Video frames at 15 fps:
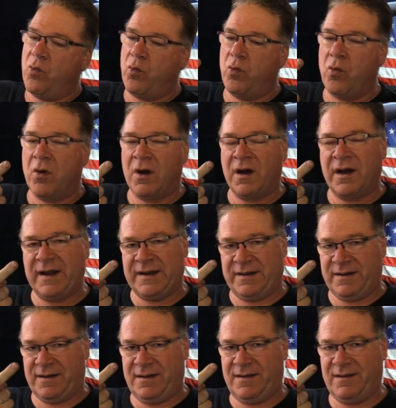
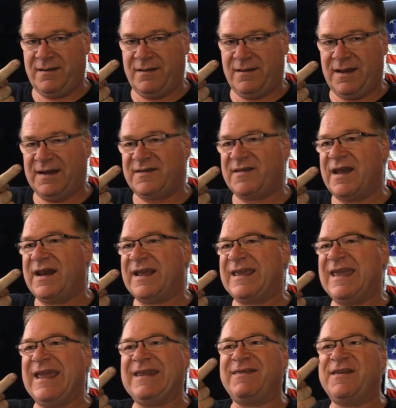one. I
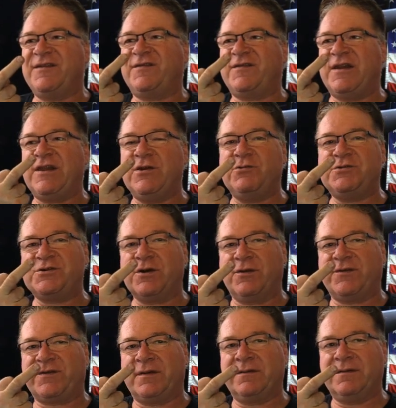dedicate this to you,
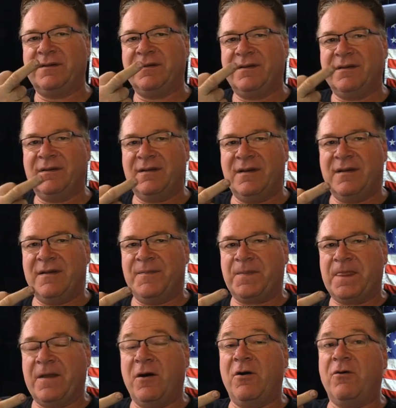Jolson.
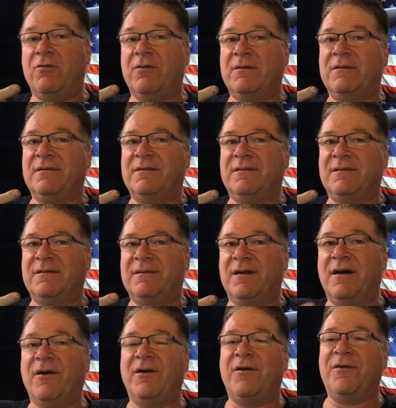Oh,
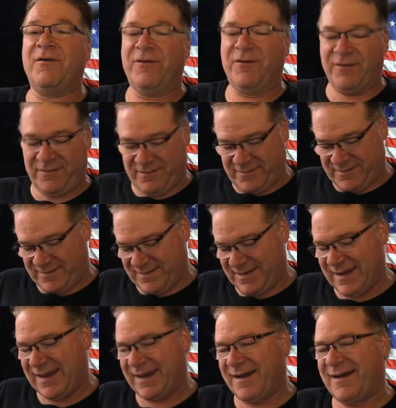oh,
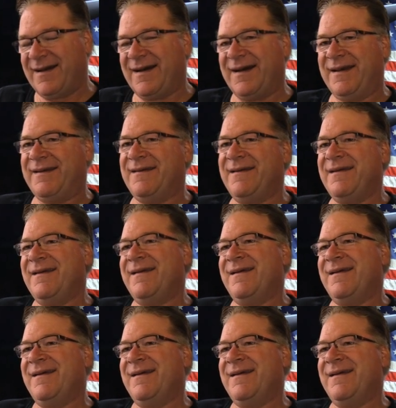hang on.